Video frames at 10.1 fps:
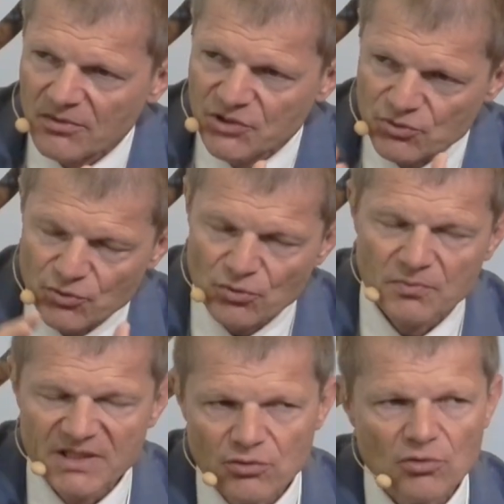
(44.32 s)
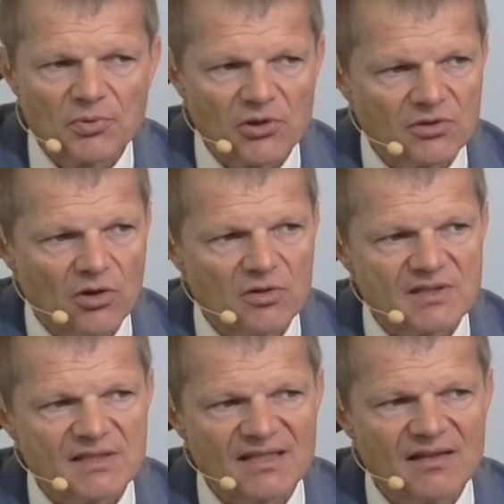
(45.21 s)
We do
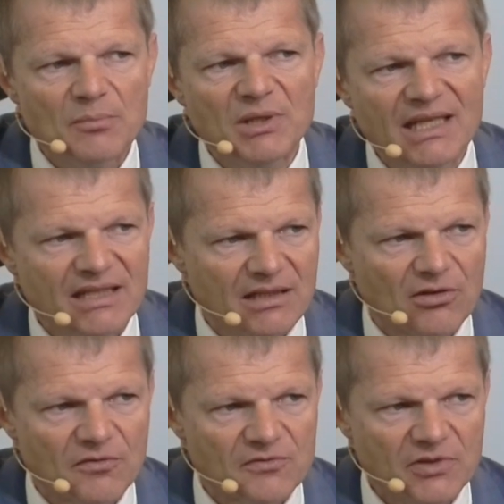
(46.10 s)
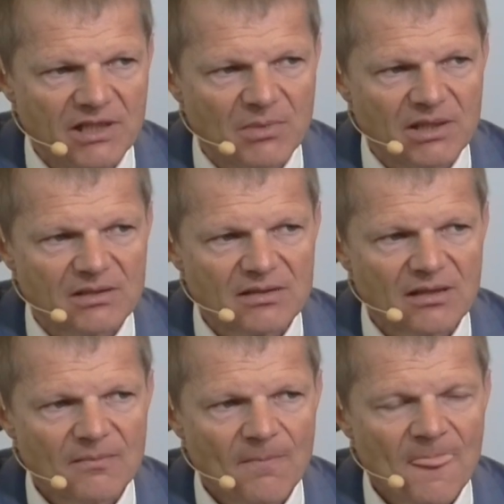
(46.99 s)
prognosis in the beginning of treatment.
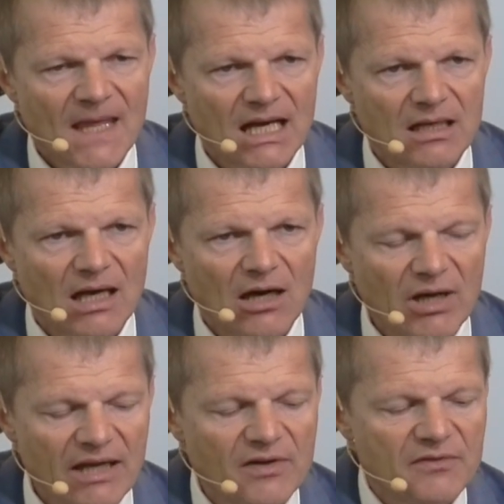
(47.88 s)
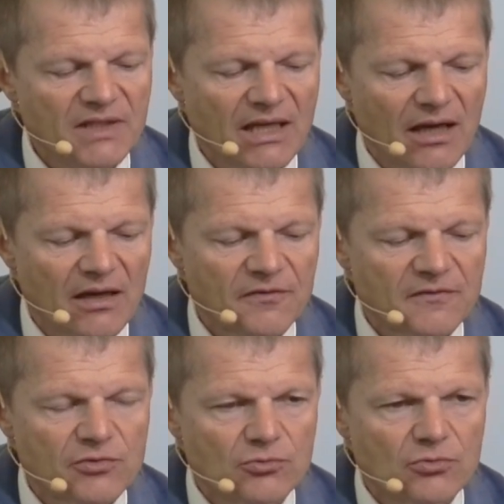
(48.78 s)
However, we
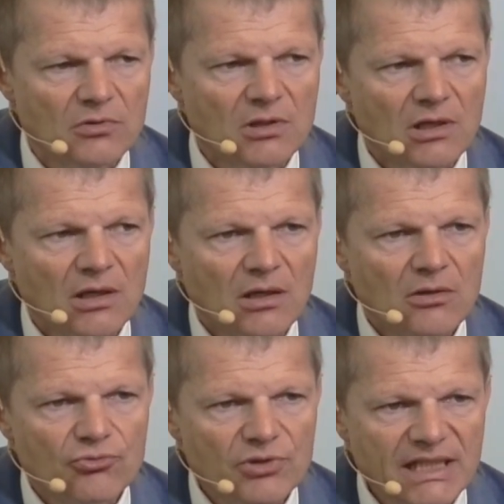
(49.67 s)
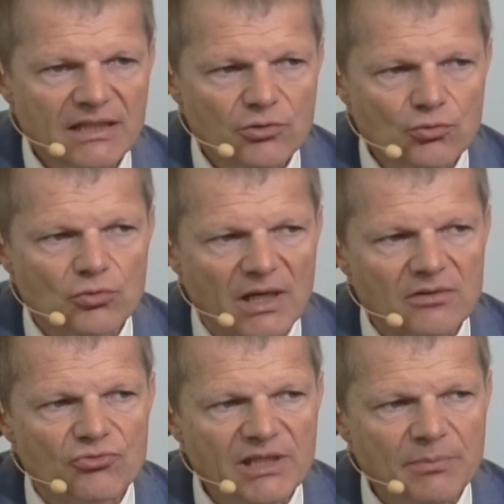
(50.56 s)
have to redo
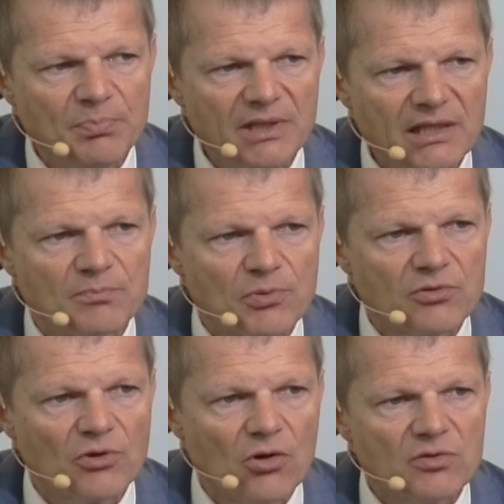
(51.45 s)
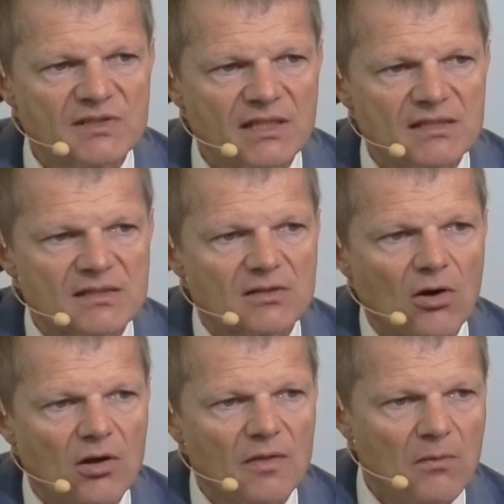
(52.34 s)
and repeat prognosis
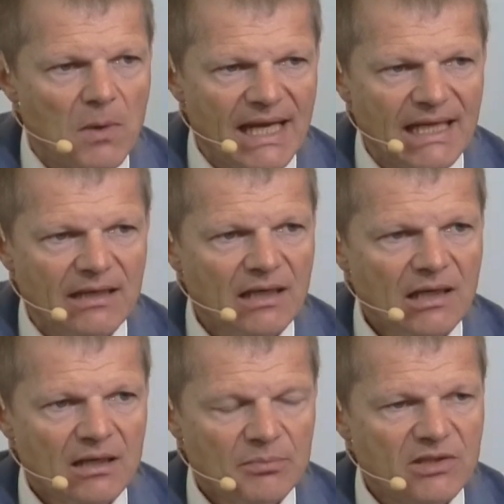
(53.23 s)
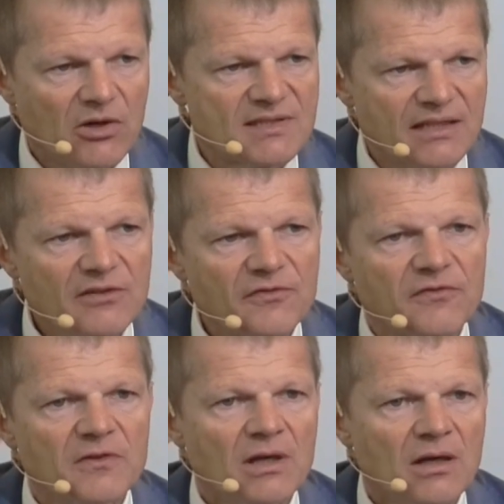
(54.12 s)
on the way. Because if